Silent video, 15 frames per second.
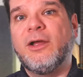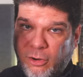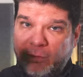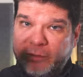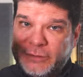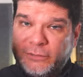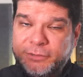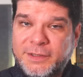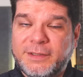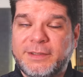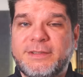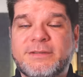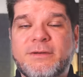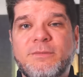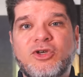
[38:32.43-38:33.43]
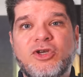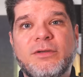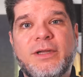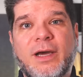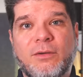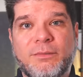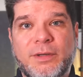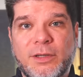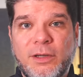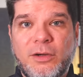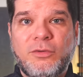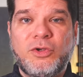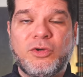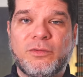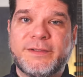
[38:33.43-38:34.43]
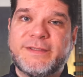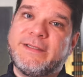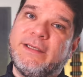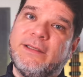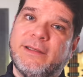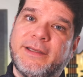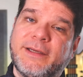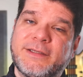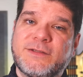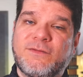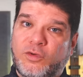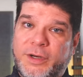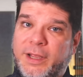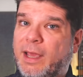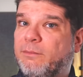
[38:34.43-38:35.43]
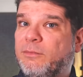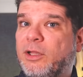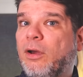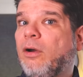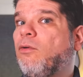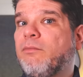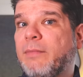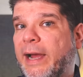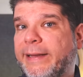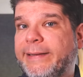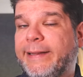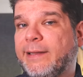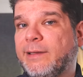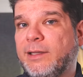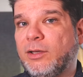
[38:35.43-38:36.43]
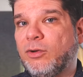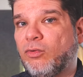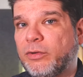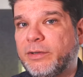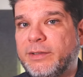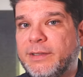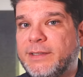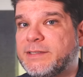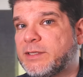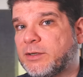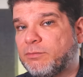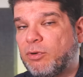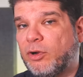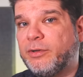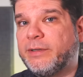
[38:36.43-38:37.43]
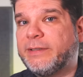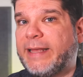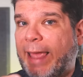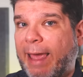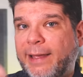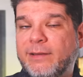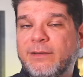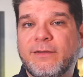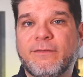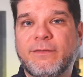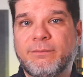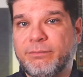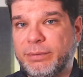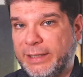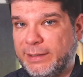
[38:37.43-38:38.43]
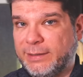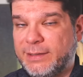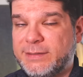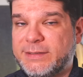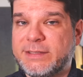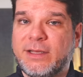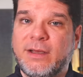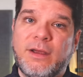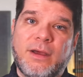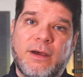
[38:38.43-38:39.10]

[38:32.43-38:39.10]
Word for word: Also, in the description down below, you will see the links for the M D O, My Daily Organizer product, and the playlist.